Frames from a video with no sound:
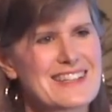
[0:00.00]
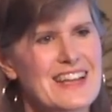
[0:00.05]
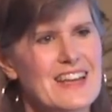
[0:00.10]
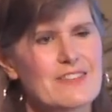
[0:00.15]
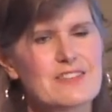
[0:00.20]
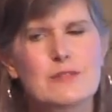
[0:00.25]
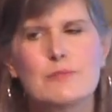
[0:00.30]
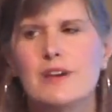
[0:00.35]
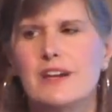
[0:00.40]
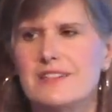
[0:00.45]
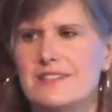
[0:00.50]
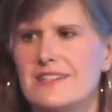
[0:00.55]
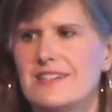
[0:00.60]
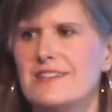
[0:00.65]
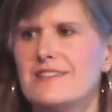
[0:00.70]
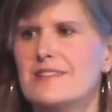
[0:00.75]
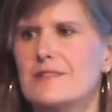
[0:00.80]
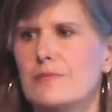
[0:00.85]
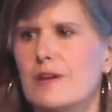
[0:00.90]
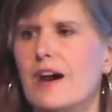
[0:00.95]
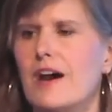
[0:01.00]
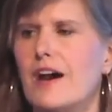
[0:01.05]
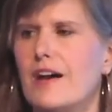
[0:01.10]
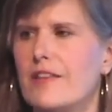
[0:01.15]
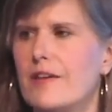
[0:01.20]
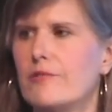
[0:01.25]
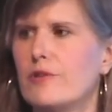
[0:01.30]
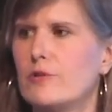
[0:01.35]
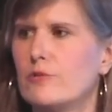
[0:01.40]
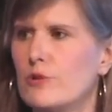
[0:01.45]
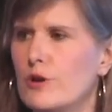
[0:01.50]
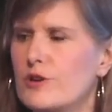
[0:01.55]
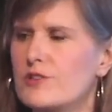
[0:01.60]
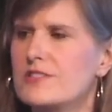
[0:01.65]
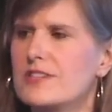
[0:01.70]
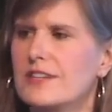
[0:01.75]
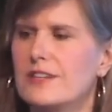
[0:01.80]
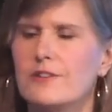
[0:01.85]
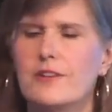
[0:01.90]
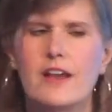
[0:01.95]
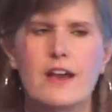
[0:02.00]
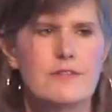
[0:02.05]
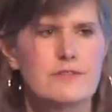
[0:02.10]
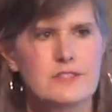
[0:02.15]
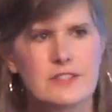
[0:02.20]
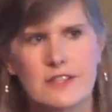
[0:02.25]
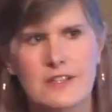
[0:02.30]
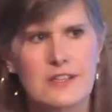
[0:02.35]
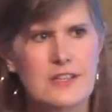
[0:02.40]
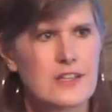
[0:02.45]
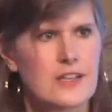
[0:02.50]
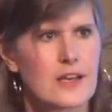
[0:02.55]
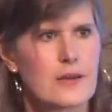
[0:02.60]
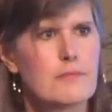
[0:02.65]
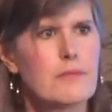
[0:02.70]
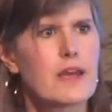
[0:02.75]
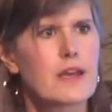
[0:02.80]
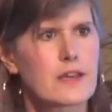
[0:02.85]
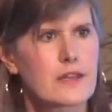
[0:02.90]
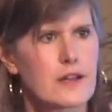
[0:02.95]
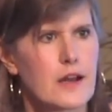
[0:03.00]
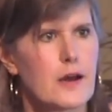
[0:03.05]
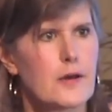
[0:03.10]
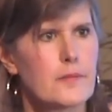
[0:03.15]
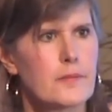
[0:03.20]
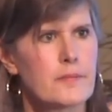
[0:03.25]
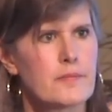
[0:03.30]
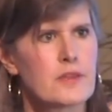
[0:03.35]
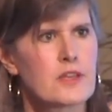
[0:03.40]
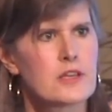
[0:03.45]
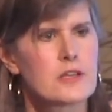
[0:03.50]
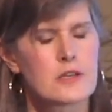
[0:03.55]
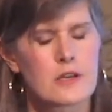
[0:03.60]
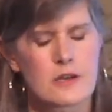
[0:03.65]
and I have some ideas about how that would work so you don't have to make it up.